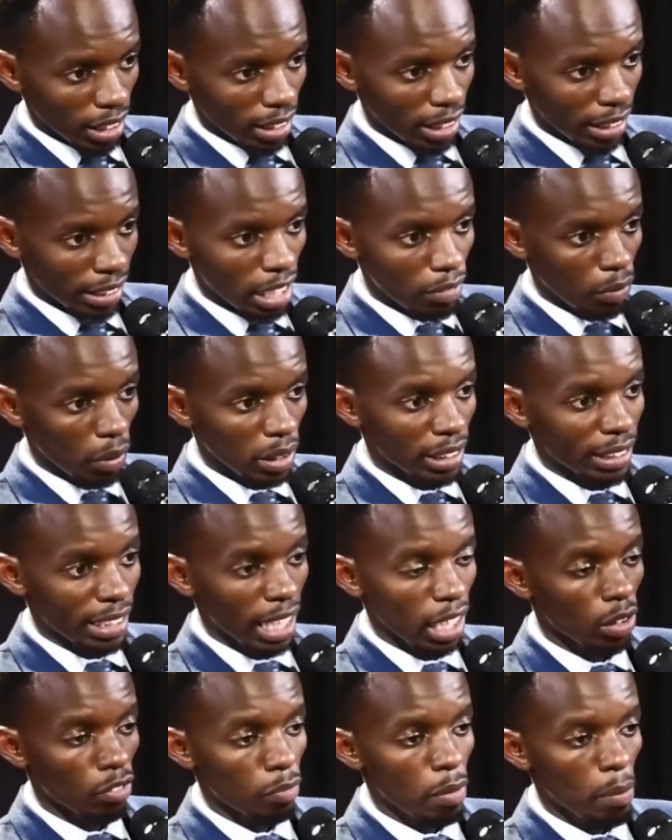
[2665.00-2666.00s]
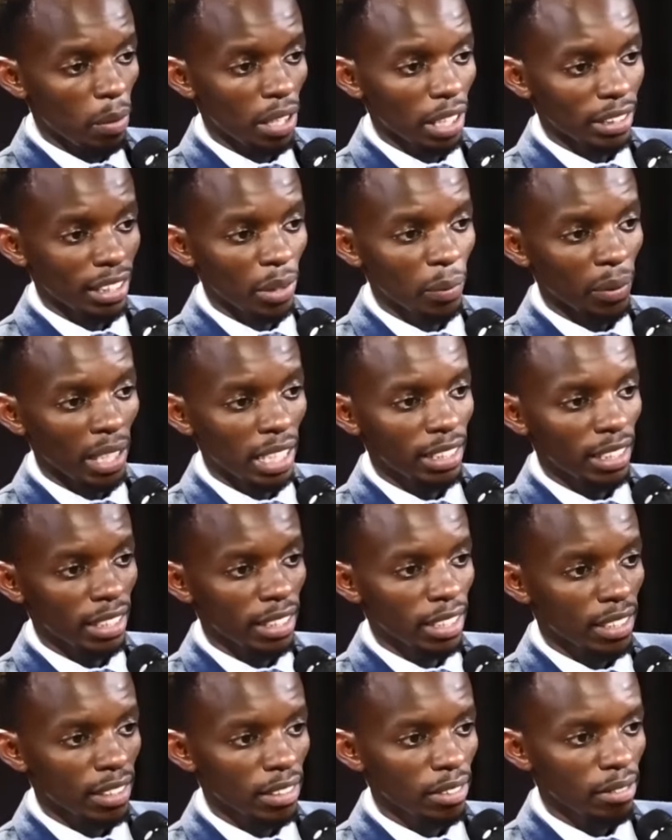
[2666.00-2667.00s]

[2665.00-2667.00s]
The devil is scared of people that are united.